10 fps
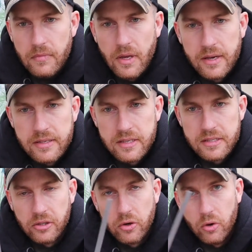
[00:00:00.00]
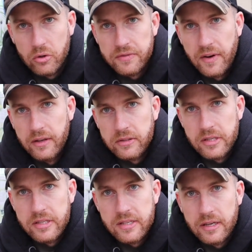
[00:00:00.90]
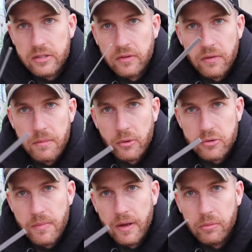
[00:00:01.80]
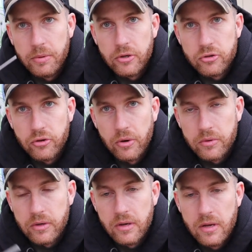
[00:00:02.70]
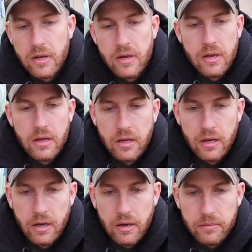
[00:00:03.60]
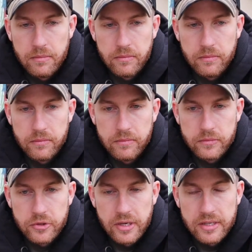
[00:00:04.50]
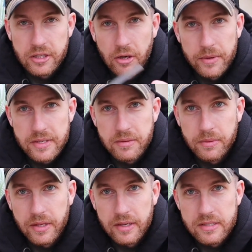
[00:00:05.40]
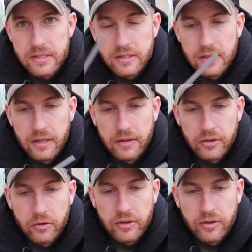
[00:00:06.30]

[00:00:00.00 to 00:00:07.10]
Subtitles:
is the coarse file, so this takes off the most metal per stroke. So you need to go easy with this, and the good